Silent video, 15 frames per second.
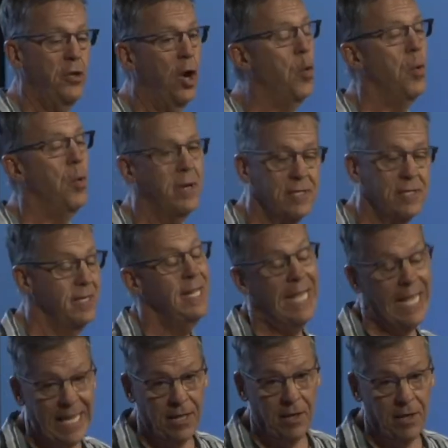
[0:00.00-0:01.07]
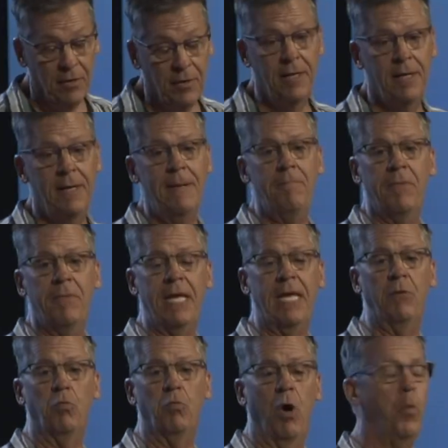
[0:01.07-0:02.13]
no one is in hell
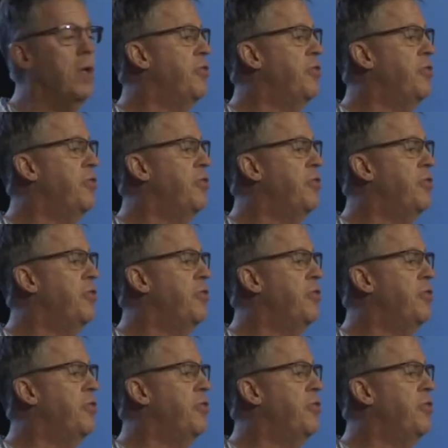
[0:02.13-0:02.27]
in what